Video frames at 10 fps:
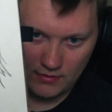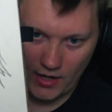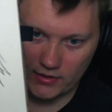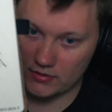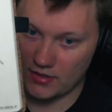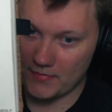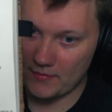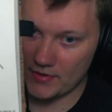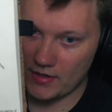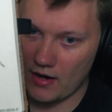I don't
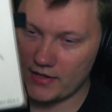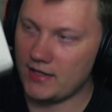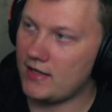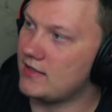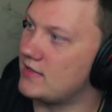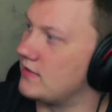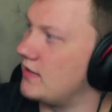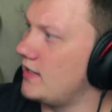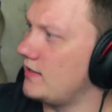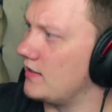remember. I think it's
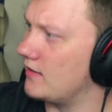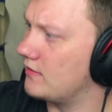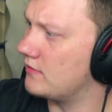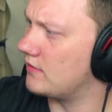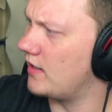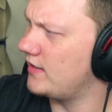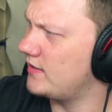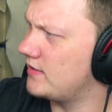Rini, right?